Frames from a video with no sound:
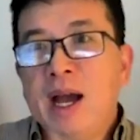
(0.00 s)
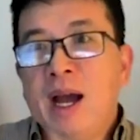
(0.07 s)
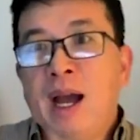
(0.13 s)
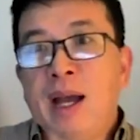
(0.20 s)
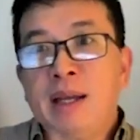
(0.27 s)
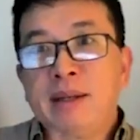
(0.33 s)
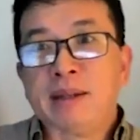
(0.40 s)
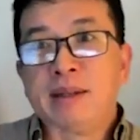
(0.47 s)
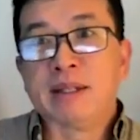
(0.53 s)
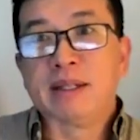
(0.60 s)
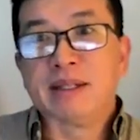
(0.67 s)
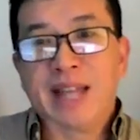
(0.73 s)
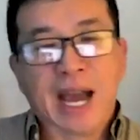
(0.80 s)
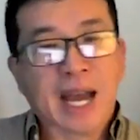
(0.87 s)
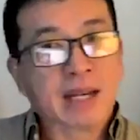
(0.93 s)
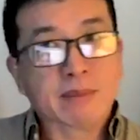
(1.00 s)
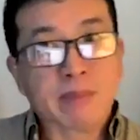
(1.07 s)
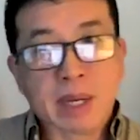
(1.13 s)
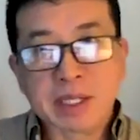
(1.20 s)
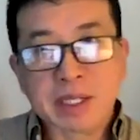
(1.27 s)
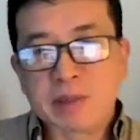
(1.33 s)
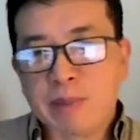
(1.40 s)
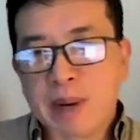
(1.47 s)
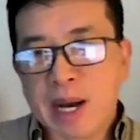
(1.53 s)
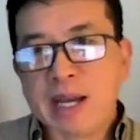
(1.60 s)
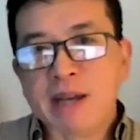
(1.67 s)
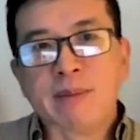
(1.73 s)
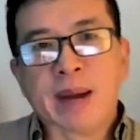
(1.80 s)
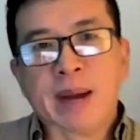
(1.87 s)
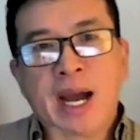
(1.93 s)
And that much
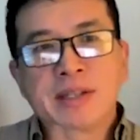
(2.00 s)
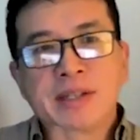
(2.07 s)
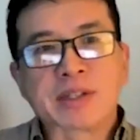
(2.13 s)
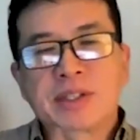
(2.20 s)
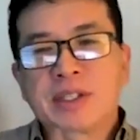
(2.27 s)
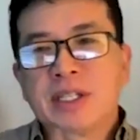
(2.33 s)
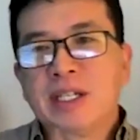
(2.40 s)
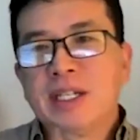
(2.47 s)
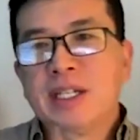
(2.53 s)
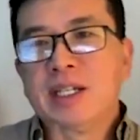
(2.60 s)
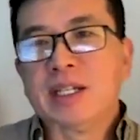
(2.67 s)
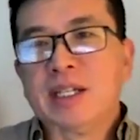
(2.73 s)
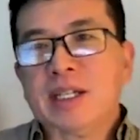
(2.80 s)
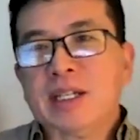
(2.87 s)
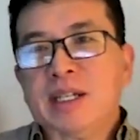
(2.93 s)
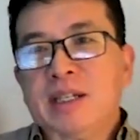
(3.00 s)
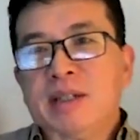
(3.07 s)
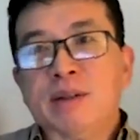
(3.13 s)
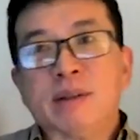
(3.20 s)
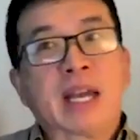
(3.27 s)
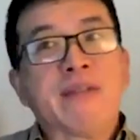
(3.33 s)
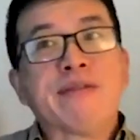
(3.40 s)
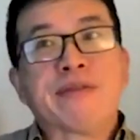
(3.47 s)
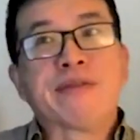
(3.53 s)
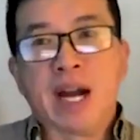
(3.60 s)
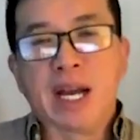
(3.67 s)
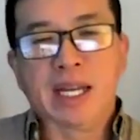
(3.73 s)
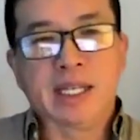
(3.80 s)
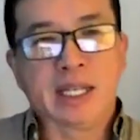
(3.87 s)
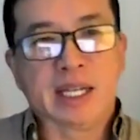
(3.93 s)
biomass, you can
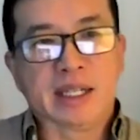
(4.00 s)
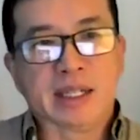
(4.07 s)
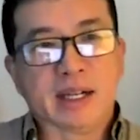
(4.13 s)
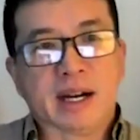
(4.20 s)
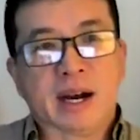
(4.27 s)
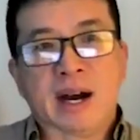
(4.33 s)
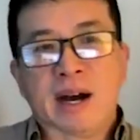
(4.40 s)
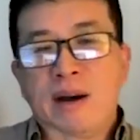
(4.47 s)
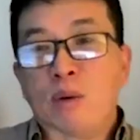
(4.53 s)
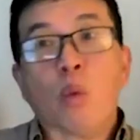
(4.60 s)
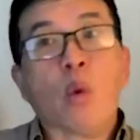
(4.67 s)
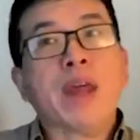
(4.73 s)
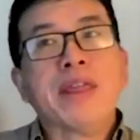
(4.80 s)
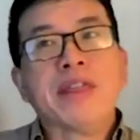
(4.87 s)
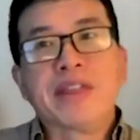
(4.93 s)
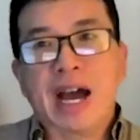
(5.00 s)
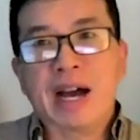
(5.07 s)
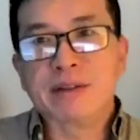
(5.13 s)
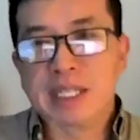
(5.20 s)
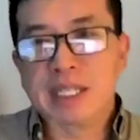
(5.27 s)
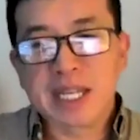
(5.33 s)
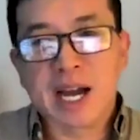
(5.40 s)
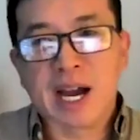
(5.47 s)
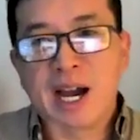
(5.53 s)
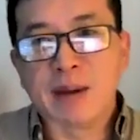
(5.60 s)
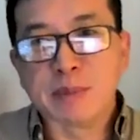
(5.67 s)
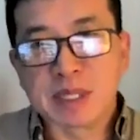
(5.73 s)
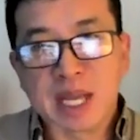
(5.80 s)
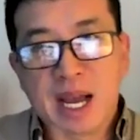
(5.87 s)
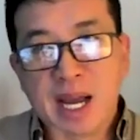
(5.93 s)
find it on 1,000
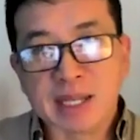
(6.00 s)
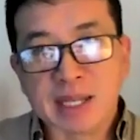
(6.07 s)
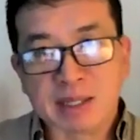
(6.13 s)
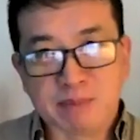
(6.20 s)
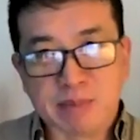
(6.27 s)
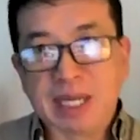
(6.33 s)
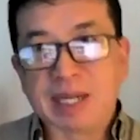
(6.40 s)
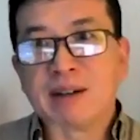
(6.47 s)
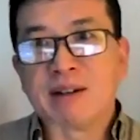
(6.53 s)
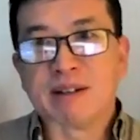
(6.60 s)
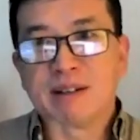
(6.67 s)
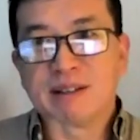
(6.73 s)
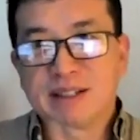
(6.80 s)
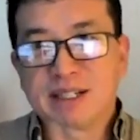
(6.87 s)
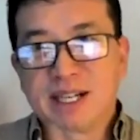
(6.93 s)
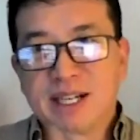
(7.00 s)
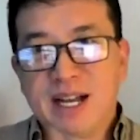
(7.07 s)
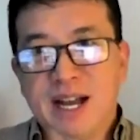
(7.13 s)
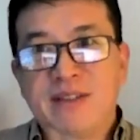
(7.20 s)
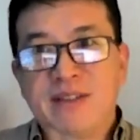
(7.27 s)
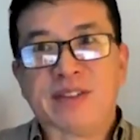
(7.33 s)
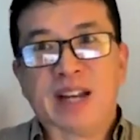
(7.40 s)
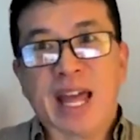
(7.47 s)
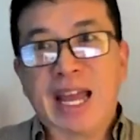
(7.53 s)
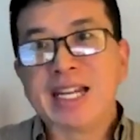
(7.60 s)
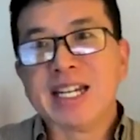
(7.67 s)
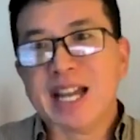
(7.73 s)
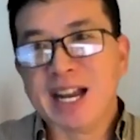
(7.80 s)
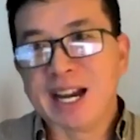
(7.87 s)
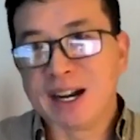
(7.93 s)
times as bigger of
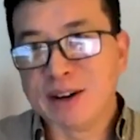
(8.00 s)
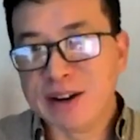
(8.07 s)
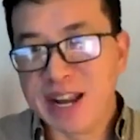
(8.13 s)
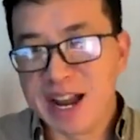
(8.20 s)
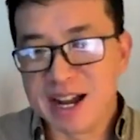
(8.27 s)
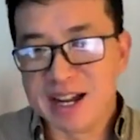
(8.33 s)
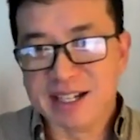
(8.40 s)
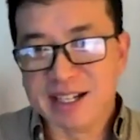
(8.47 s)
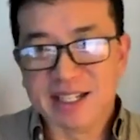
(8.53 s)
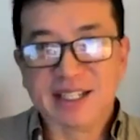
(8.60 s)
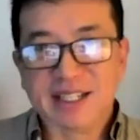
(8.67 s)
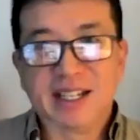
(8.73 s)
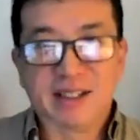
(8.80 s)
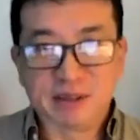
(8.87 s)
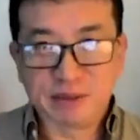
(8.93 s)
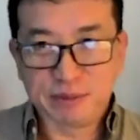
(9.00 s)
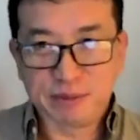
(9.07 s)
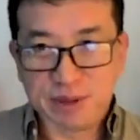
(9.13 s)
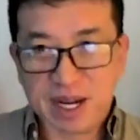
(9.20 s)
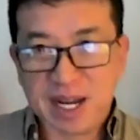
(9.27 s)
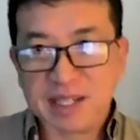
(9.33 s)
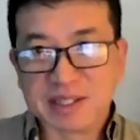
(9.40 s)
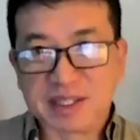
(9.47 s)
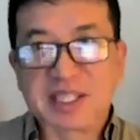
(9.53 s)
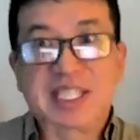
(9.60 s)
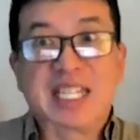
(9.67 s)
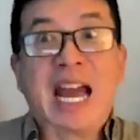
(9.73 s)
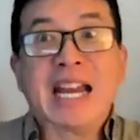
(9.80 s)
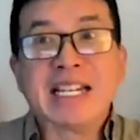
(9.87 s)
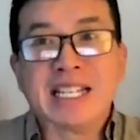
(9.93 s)
land area as
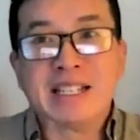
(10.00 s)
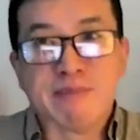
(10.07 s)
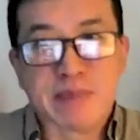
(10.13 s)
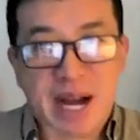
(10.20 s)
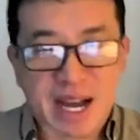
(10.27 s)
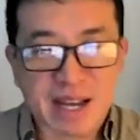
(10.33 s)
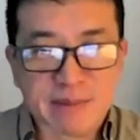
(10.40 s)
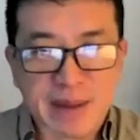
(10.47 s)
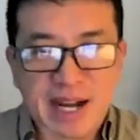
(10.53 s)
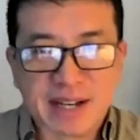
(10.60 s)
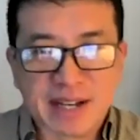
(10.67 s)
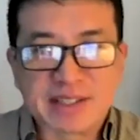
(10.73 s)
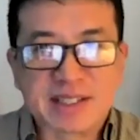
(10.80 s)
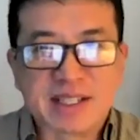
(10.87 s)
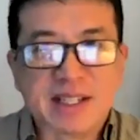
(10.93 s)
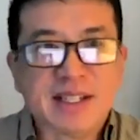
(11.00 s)
standing biomass.